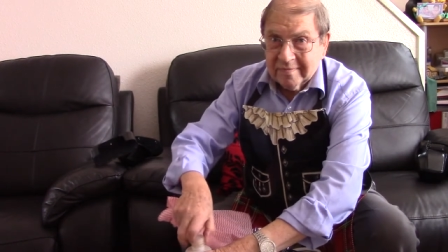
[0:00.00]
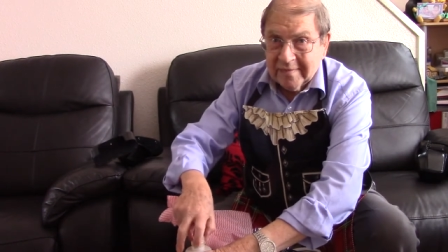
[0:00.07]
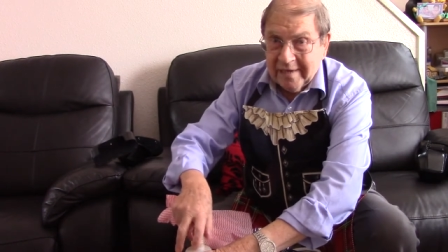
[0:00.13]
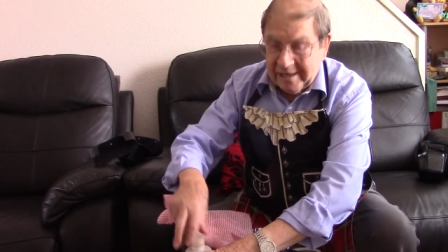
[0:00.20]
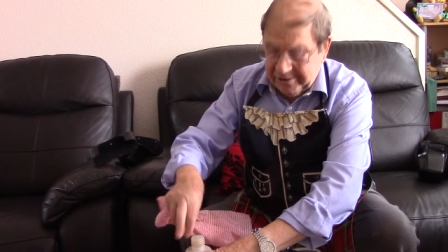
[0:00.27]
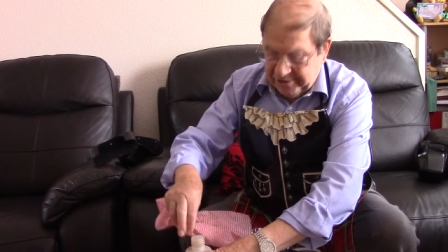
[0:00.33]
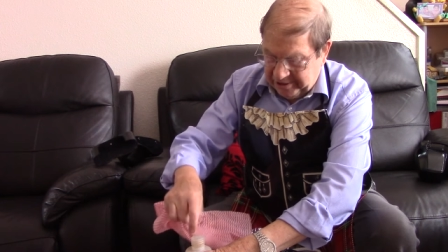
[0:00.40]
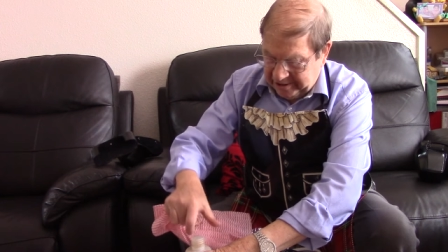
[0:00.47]

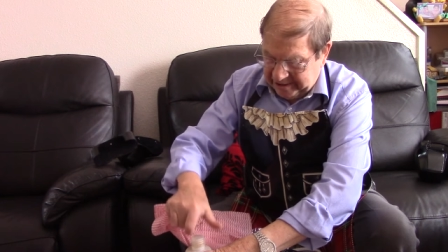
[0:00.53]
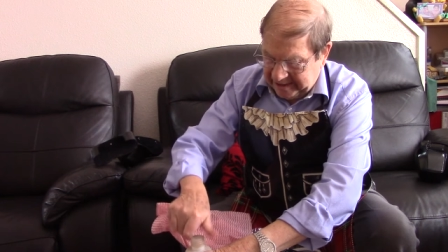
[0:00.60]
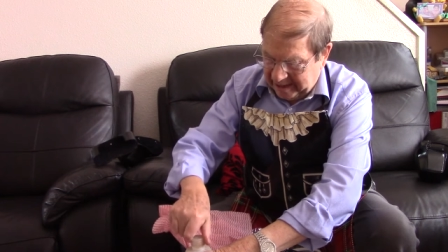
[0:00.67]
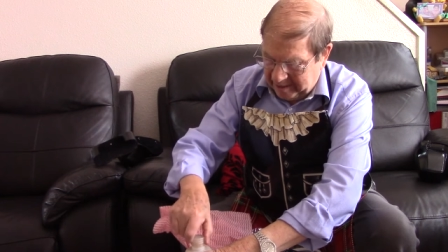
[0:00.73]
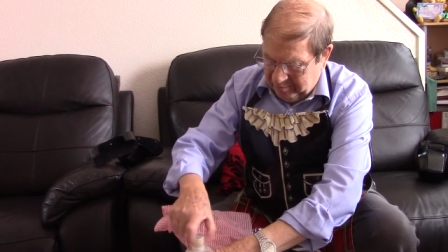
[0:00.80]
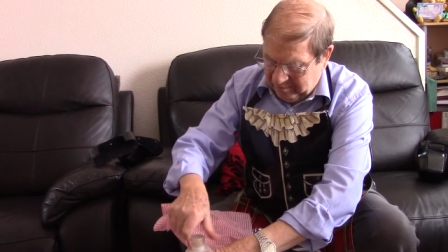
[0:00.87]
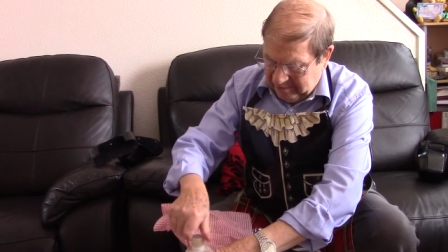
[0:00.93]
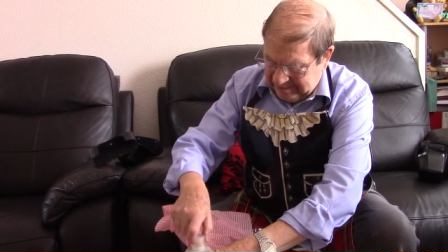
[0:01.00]
into your
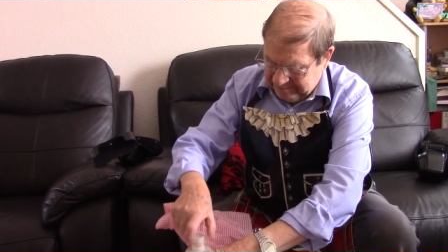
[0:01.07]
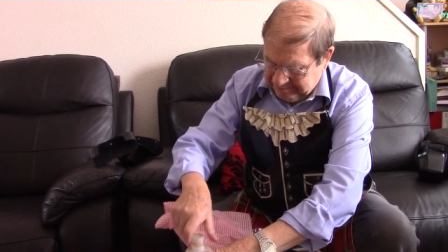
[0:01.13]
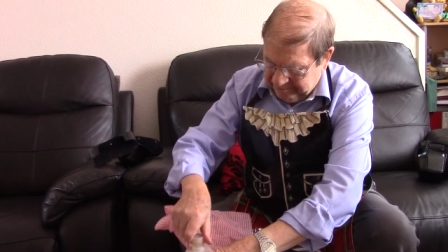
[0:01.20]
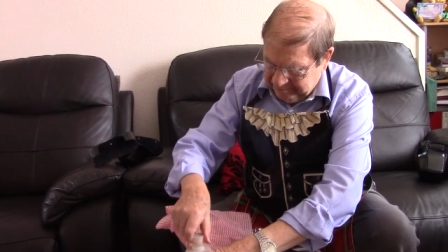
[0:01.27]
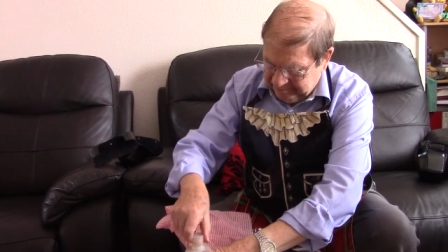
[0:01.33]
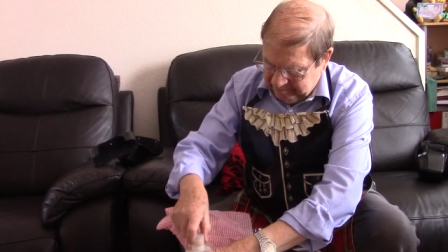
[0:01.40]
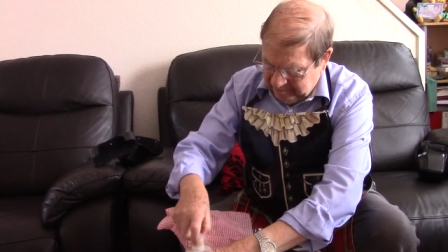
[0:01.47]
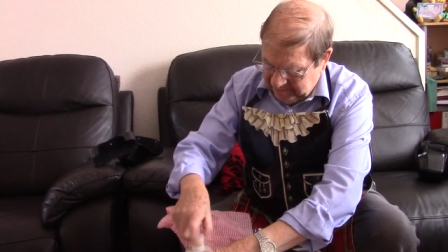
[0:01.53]
camera.
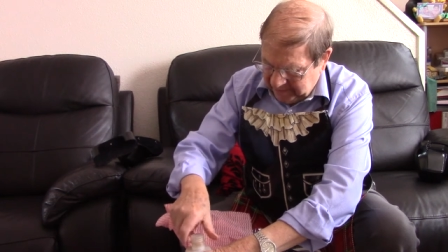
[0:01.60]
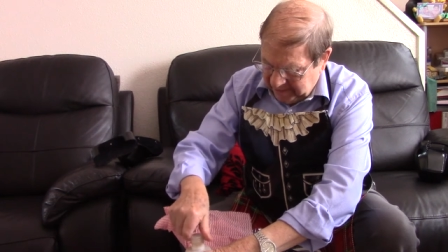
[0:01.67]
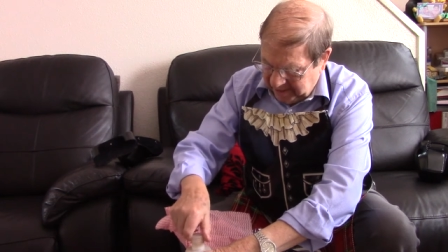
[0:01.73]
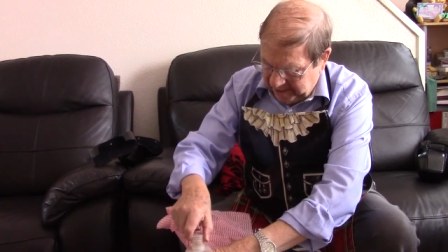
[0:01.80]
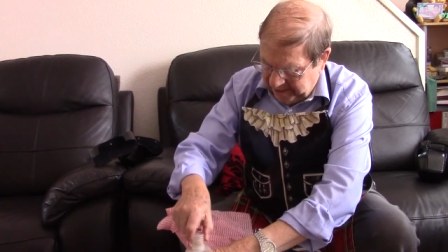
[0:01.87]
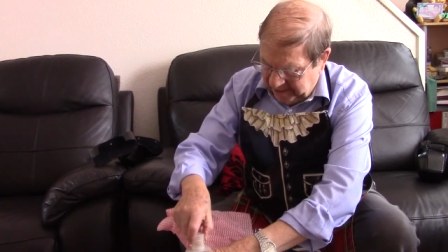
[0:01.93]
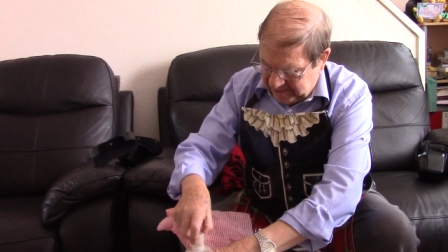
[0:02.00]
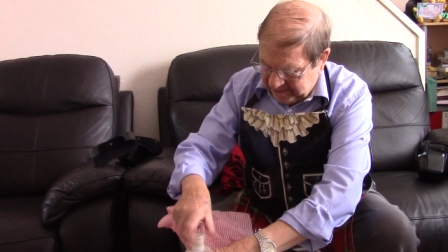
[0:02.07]

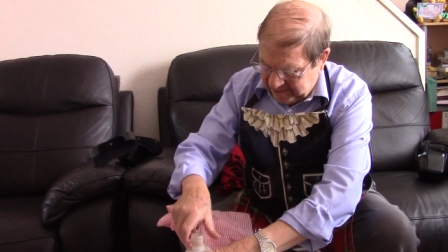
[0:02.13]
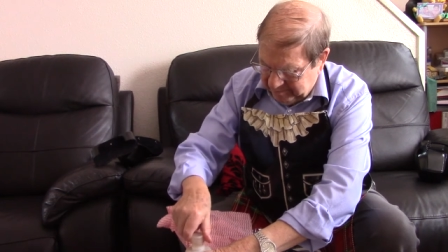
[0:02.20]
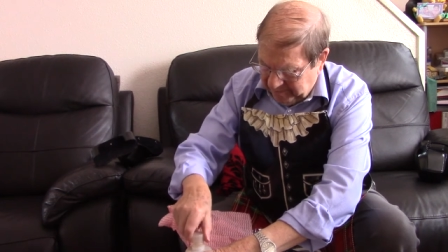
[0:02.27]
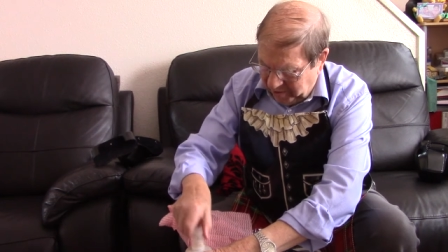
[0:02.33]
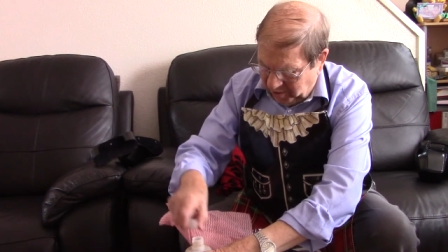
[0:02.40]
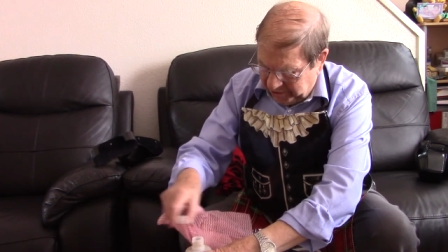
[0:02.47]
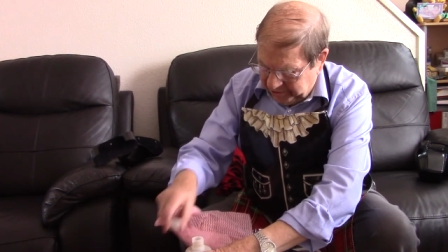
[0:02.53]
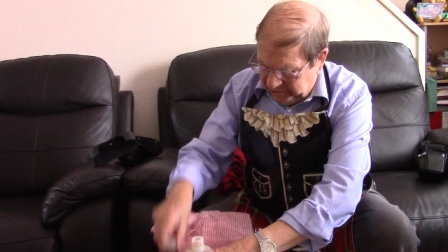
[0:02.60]
And that is a
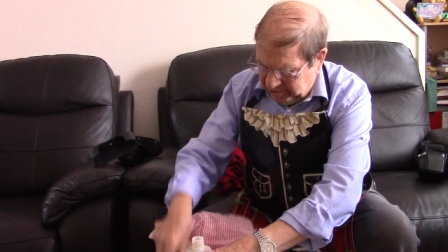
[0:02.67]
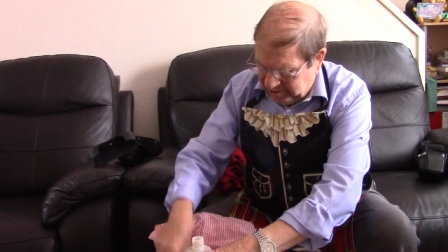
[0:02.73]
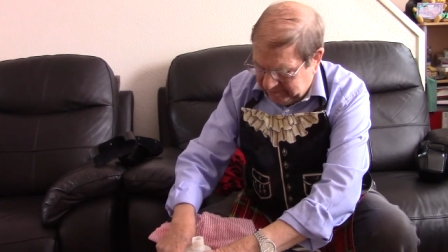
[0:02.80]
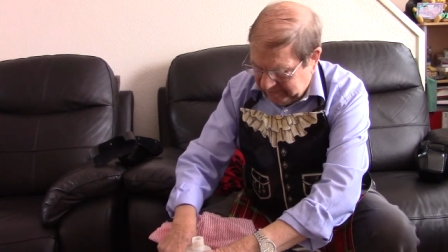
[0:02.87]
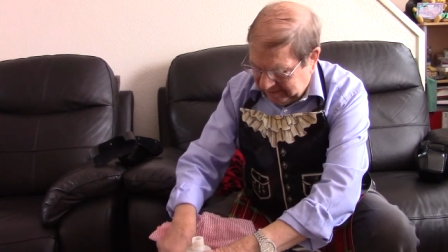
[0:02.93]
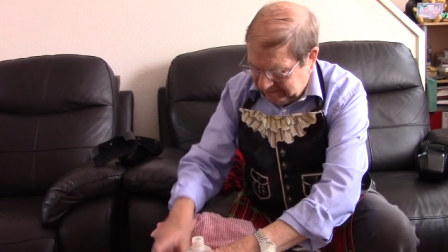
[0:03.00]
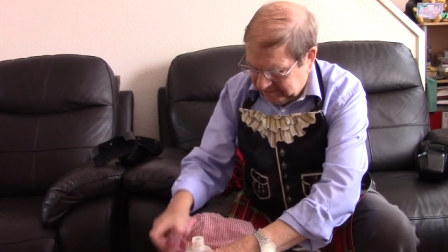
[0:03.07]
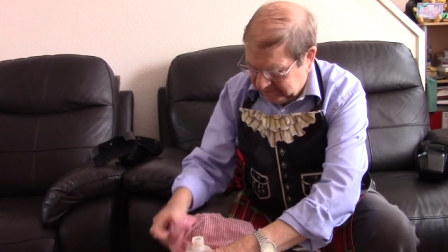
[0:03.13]
minute
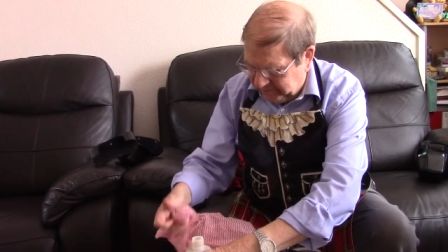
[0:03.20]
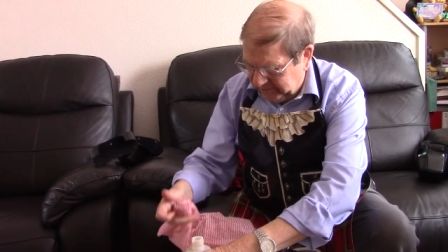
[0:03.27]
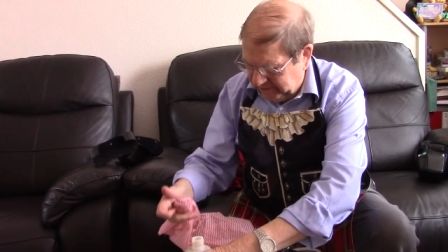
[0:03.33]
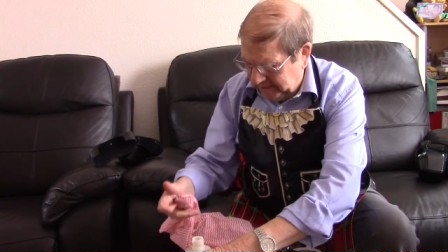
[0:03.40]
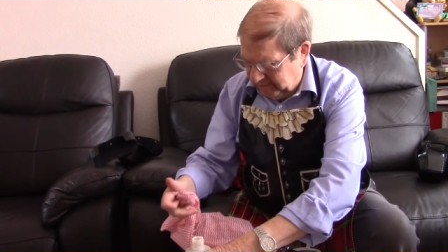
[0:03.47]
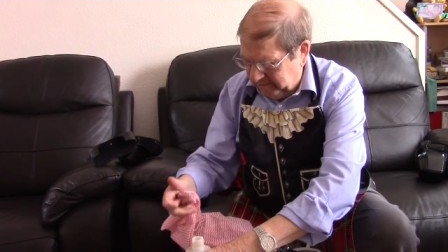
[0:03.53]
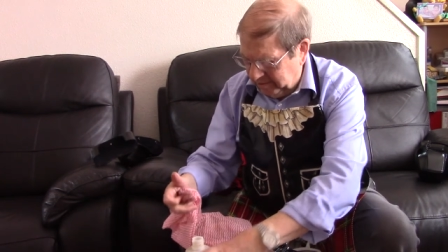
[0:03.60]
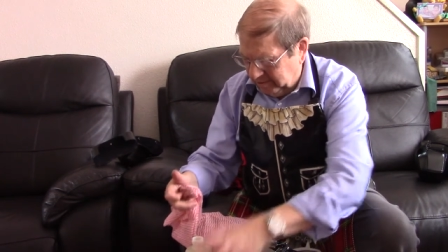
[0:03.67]
amount, but
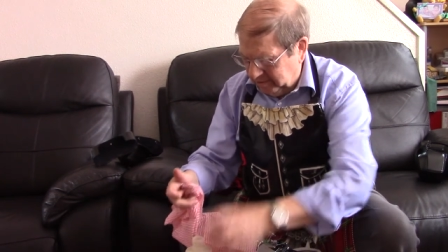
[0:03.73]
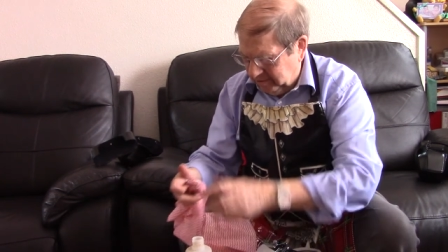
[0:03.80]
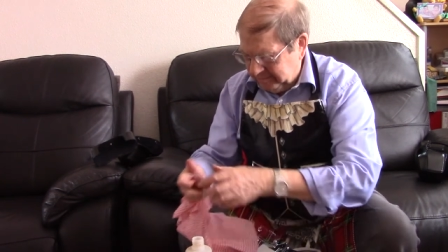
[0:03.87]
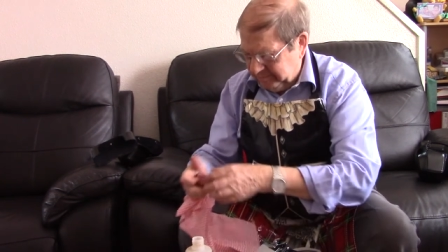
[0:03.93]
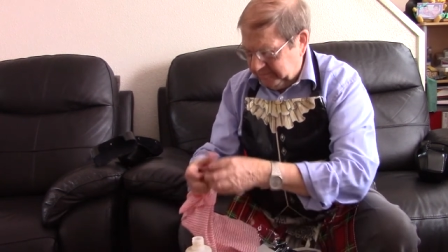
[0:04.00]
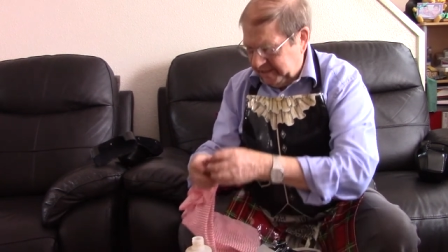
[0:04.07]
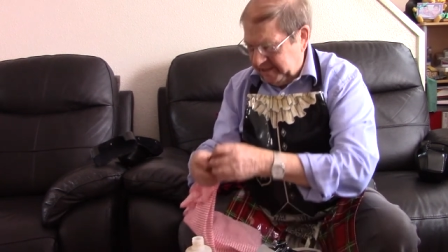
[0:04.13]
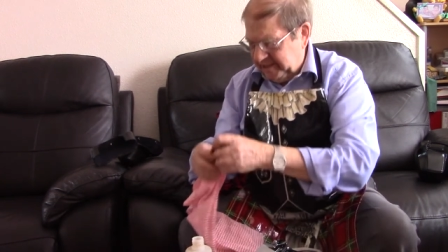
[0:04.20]
here we are, look,
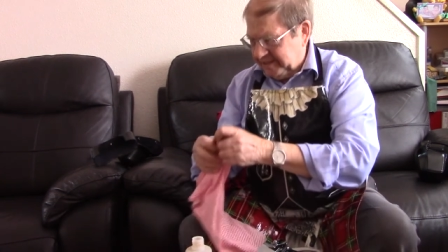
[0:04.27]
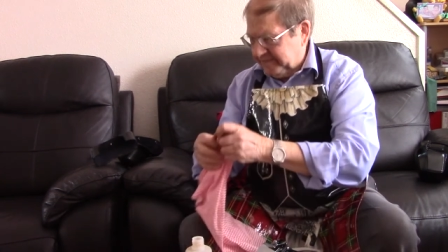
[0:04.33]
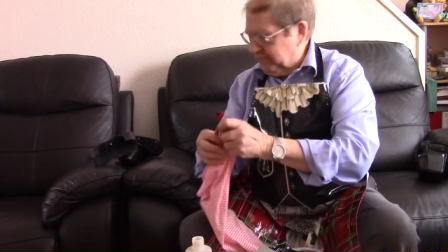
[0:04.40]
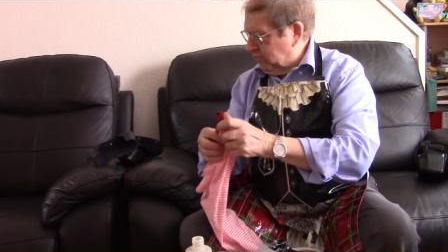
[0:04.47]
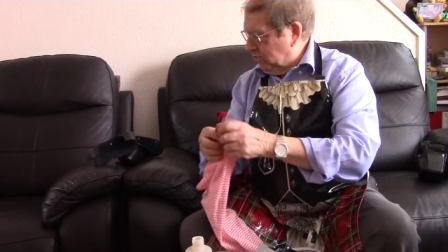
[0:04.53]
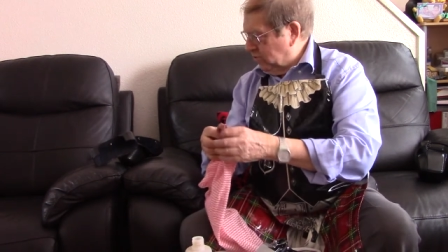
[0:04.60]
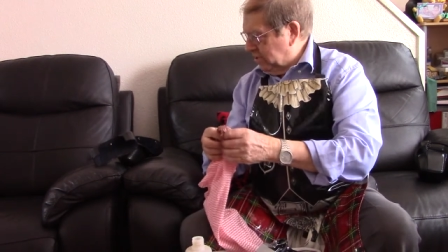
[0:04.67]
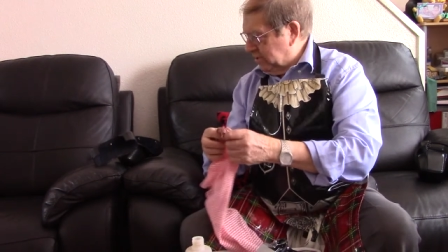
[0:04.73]

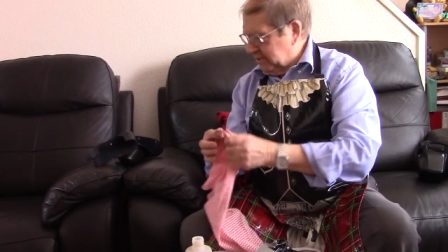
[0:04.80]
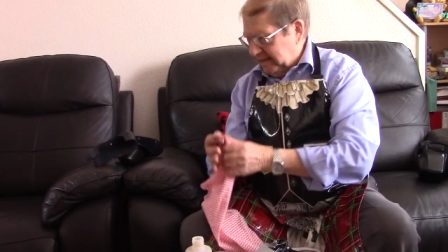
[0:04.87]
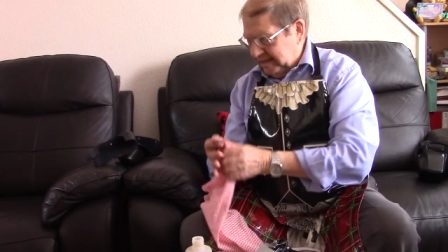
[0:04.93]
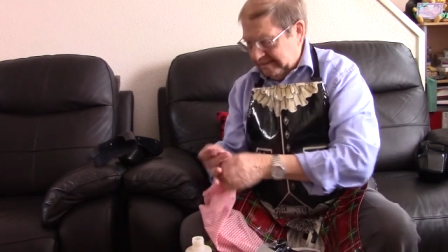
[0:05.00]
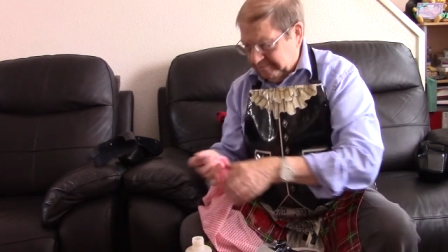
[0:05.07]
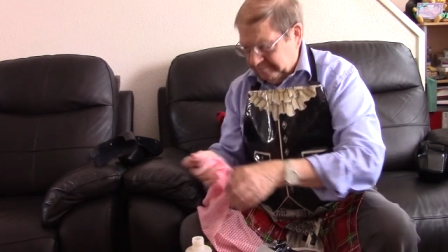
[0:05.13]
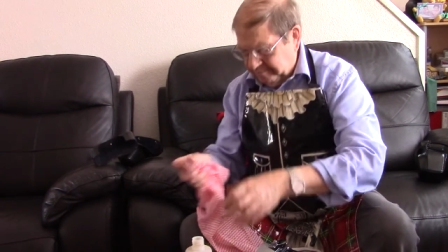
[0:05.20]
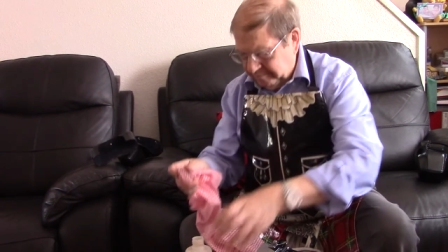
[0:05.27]
neatsfoot oil
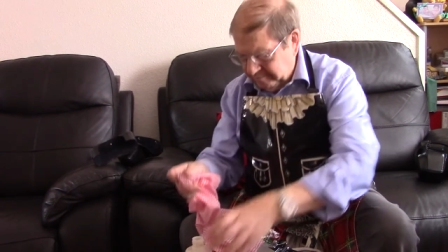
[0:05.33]
again.